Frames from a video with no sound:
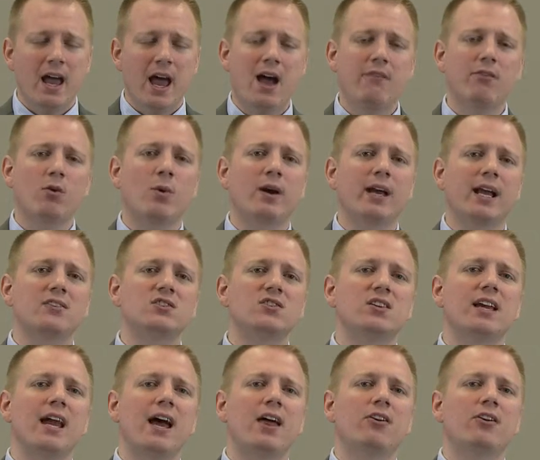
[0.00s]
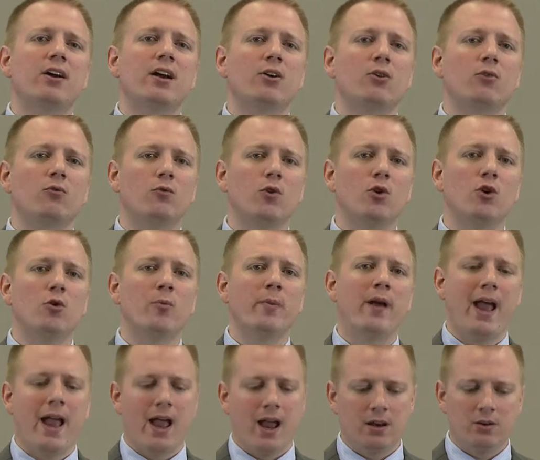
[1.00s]
Everyone gets together in a room
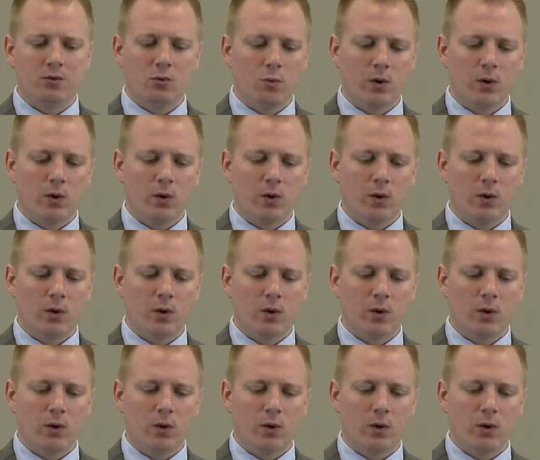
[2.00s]
and,